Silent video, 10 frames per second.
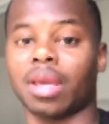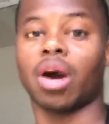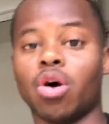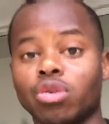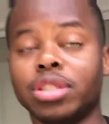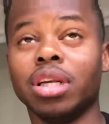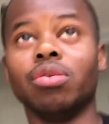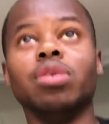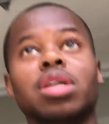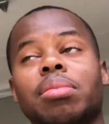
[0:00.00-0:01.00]
A whole sheet of
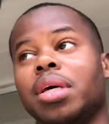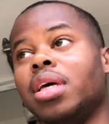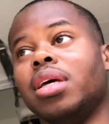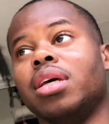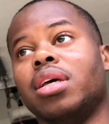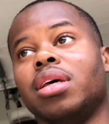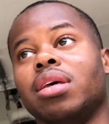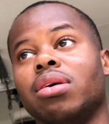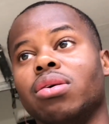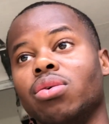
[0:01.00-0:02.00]
wood, man,
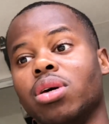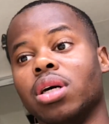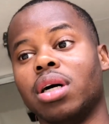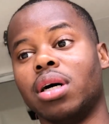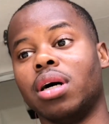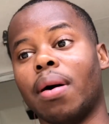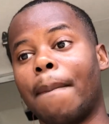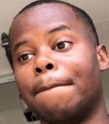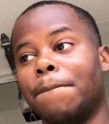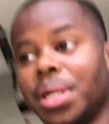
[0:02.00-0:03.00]
you could
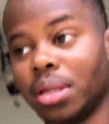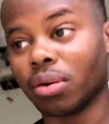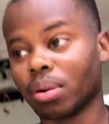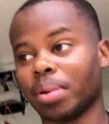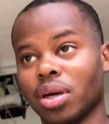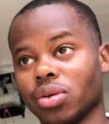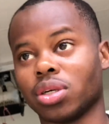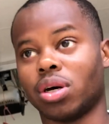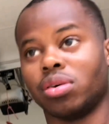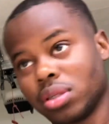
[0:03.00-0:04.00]
put on a panel
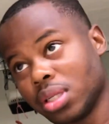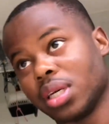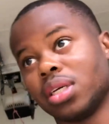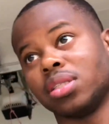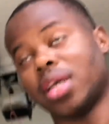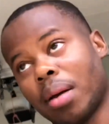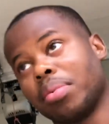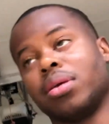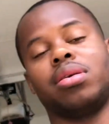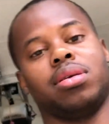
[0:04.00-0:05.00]
saw and chop it.
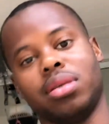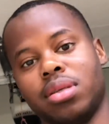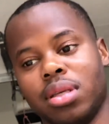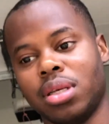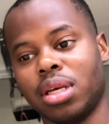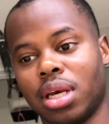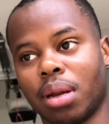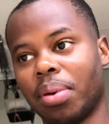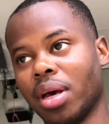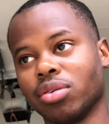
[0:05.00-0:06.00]
And the
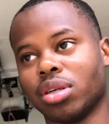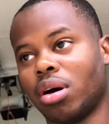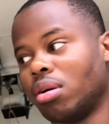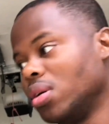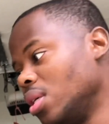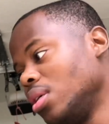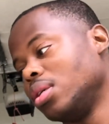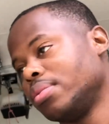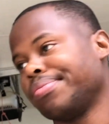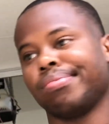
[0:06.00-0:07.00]
panel saw
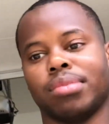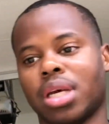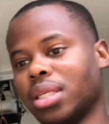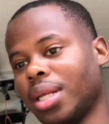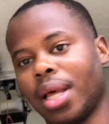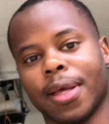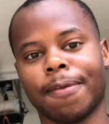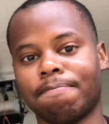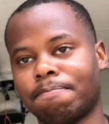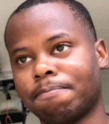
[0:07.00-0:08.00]
is, I say like
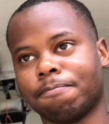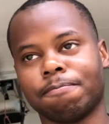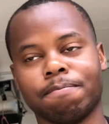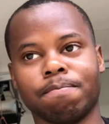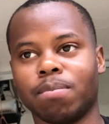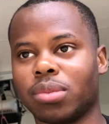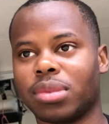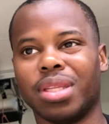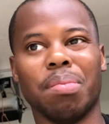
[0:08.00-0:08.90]
the